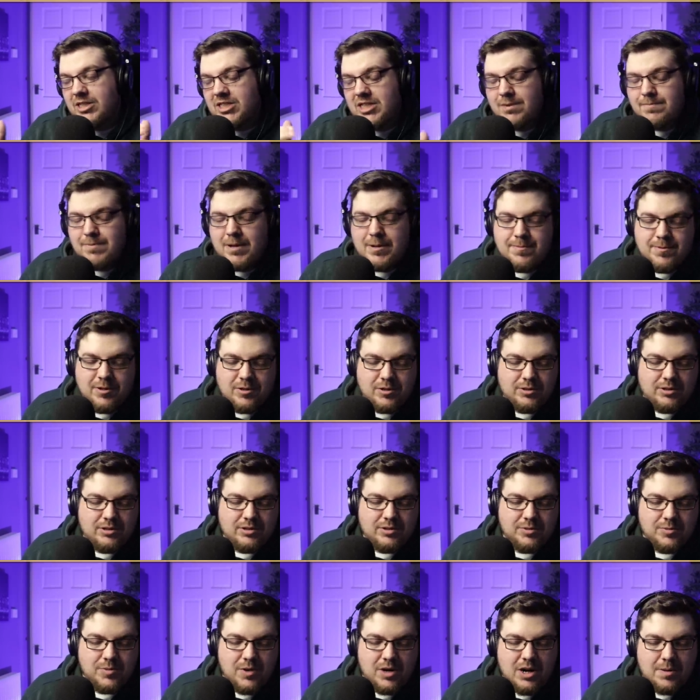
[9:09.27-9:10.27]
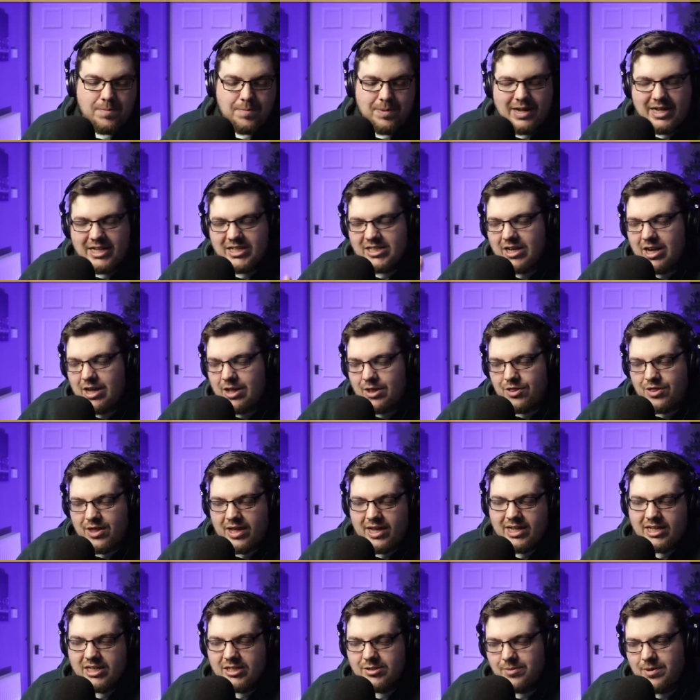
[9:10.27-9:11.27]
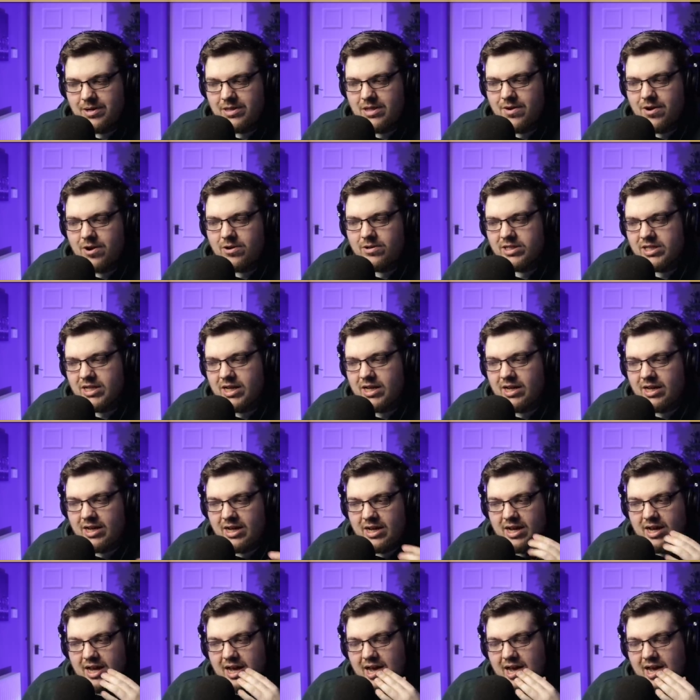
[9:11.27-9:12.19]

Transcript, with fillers: some people want to be certain things when they're older.